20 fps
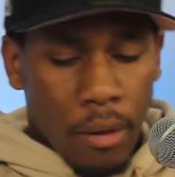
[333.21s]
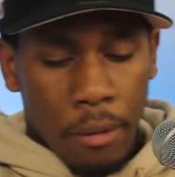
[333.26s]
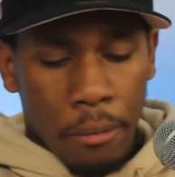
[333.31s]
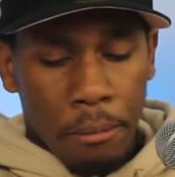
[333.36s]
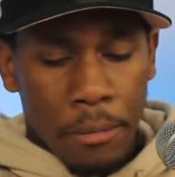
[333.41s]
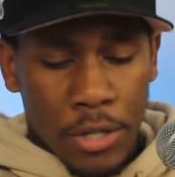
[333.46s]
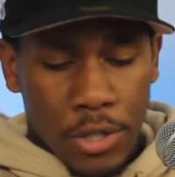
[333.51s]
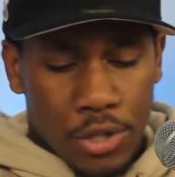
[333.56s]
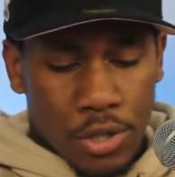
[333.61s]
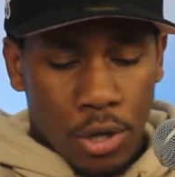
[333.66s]

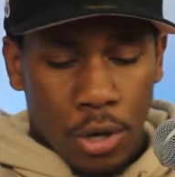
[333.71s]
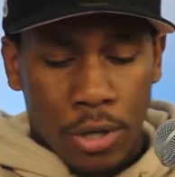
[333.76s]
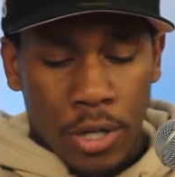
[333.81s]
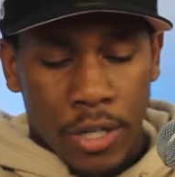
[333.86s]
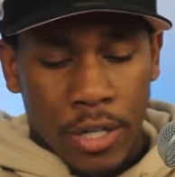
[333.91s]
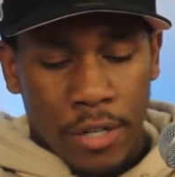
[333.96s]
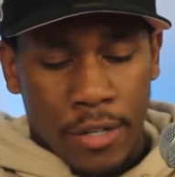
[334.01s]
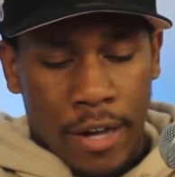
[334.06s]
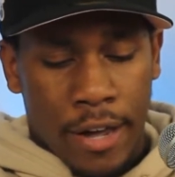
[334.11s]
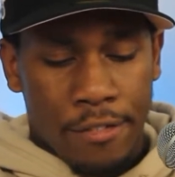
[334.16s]
Minnesota,
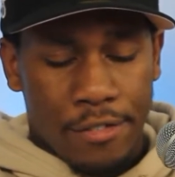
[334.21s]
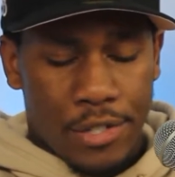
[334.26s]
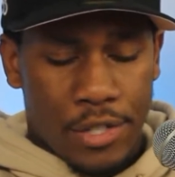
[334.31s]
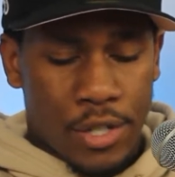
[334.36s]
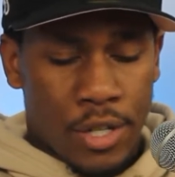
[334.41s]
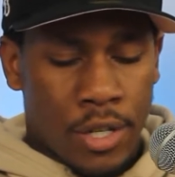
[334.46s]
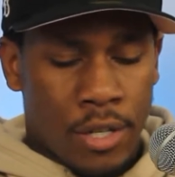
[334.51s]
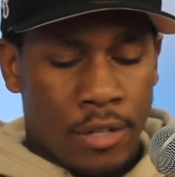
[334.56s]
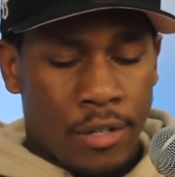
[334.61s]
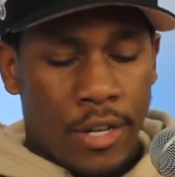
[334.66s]
the 9th
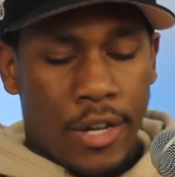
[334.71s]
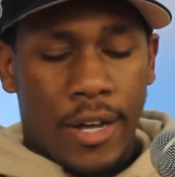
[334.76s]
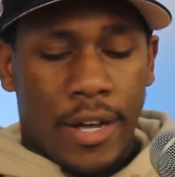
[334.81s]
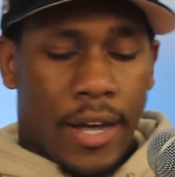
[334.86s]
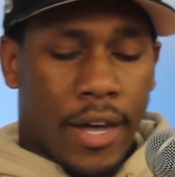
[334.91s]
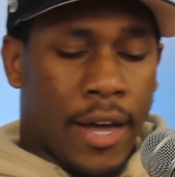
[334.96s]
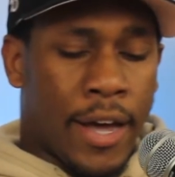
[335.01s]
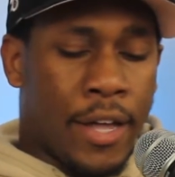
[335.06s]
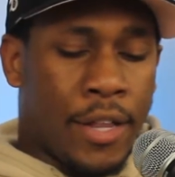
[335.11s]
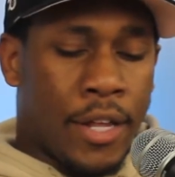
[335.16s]
seed.
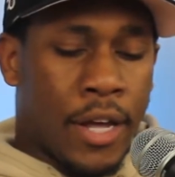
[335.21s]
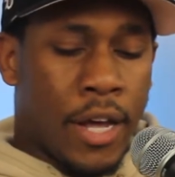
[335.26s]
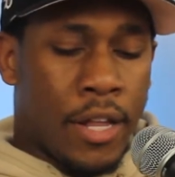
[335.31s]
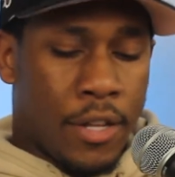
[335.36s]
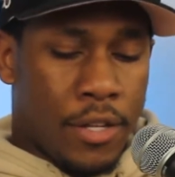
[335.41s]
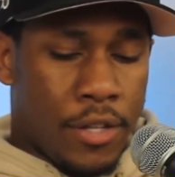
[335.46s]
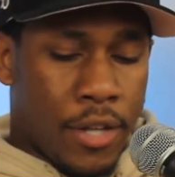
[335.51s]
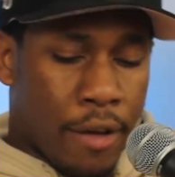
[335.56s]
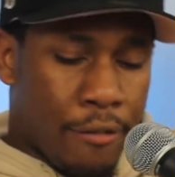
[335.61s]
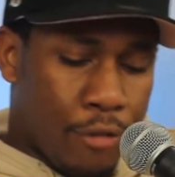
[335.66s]
And then
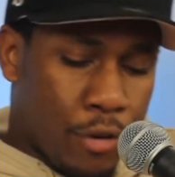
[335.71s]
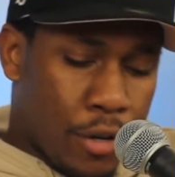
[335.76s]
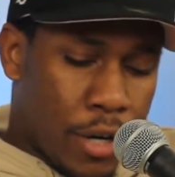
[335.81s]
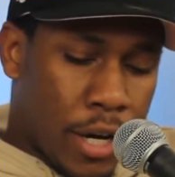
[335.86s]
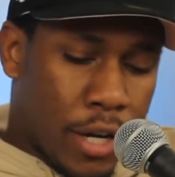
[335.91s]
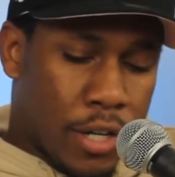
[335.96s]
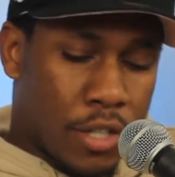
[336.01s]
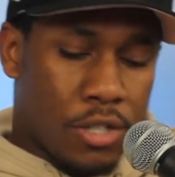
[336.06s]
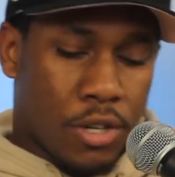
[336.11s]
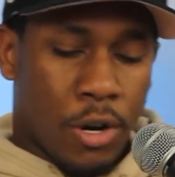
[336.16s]
the Denver
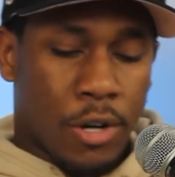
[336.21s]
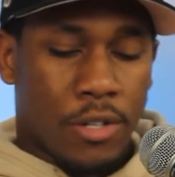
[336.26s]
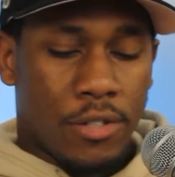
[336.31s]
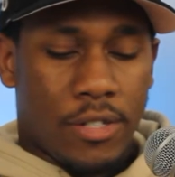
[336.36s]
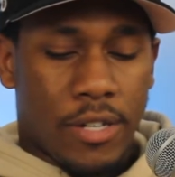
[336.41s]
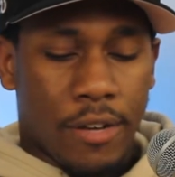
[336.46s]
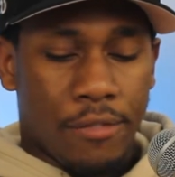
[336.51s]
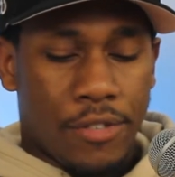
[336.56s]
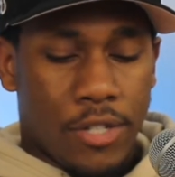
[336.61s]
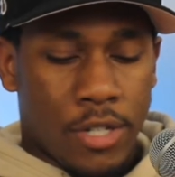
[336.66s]
Nuggets are the
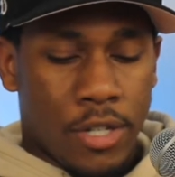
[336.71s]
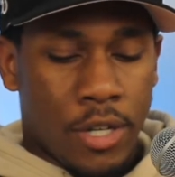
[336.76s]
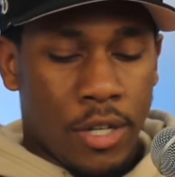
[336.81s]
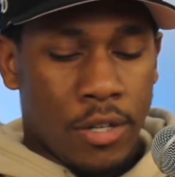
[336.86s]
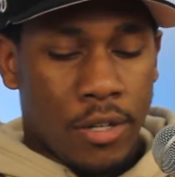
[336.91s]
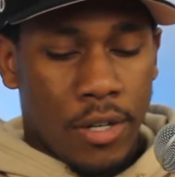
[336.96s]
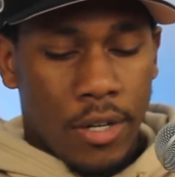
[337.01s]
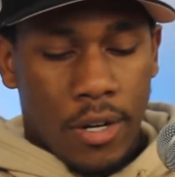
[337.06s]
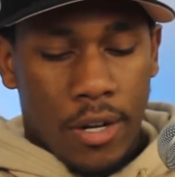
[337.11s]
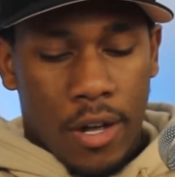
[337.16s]
10th
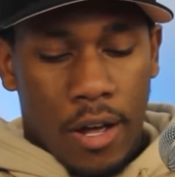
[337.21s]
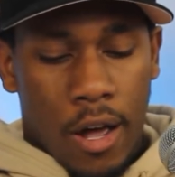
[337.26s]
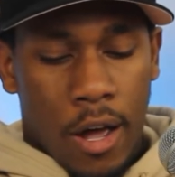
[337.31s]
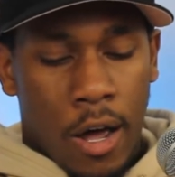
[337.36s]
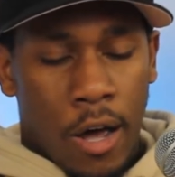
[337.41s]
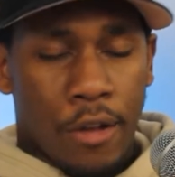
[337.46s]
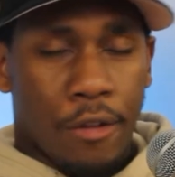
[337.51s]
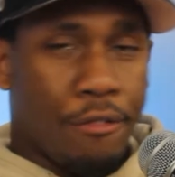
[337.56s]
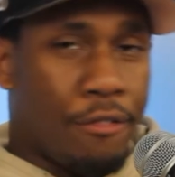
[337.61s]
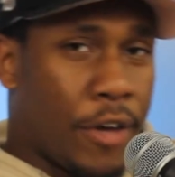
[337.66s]
seed.
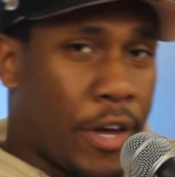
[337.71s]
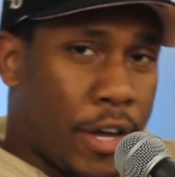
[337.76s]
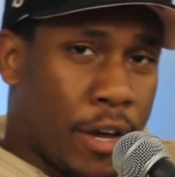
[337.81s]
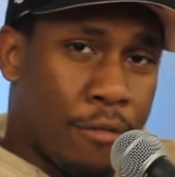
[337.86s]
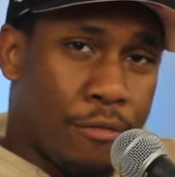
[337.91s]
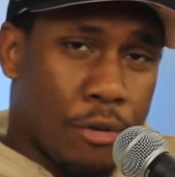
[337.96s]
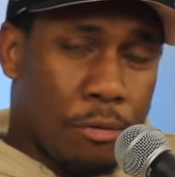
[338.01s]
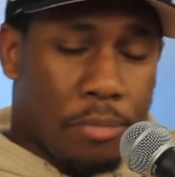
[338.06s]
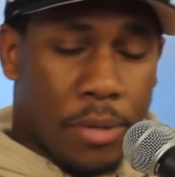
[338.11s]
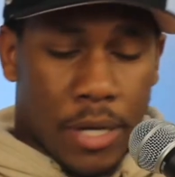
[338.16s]
The fake
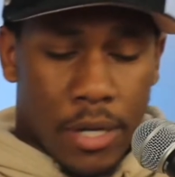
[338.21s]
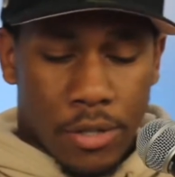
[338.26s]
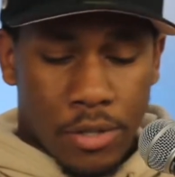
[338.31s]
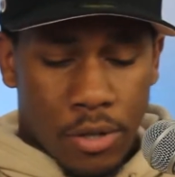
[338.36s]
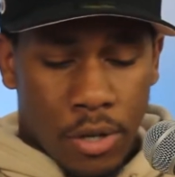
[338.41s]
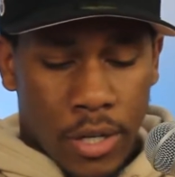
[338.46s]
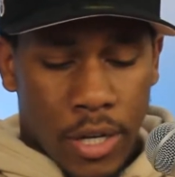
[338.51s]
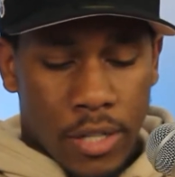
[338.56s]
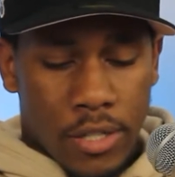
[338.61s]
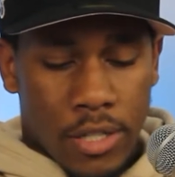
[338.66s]
MVP is
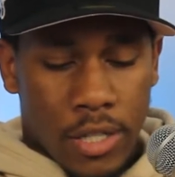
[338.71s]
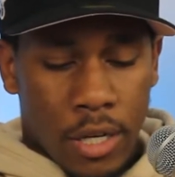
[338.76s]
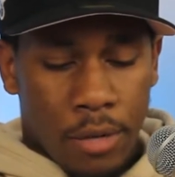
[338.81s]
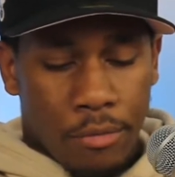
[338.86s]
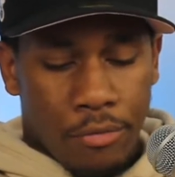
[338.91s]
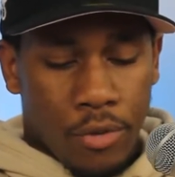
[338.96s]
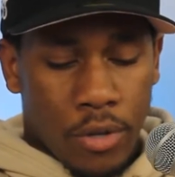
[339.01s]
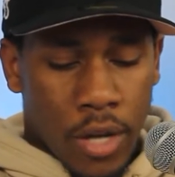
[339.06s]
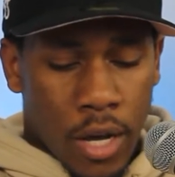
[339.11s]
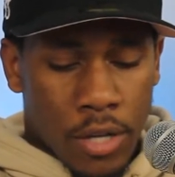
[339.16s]
on that team,
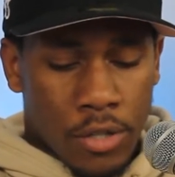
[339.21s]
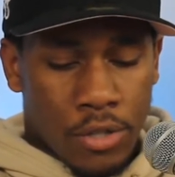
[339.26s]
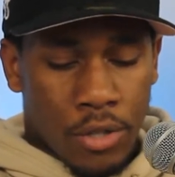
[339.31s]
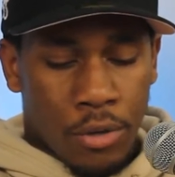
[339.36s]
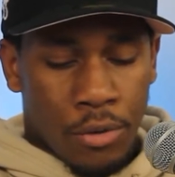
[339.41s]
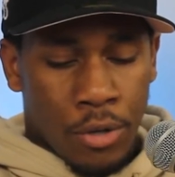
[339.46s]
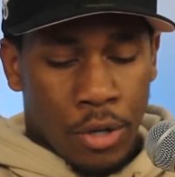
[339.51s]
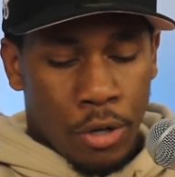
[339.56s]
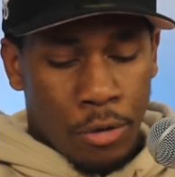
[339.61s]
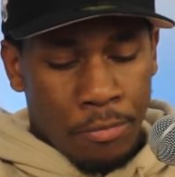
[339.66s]
if you guys
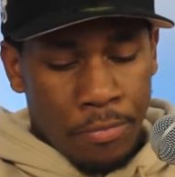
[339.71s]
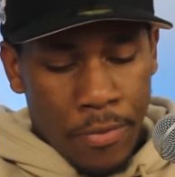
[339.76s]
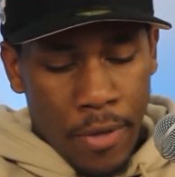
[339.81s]
don't know.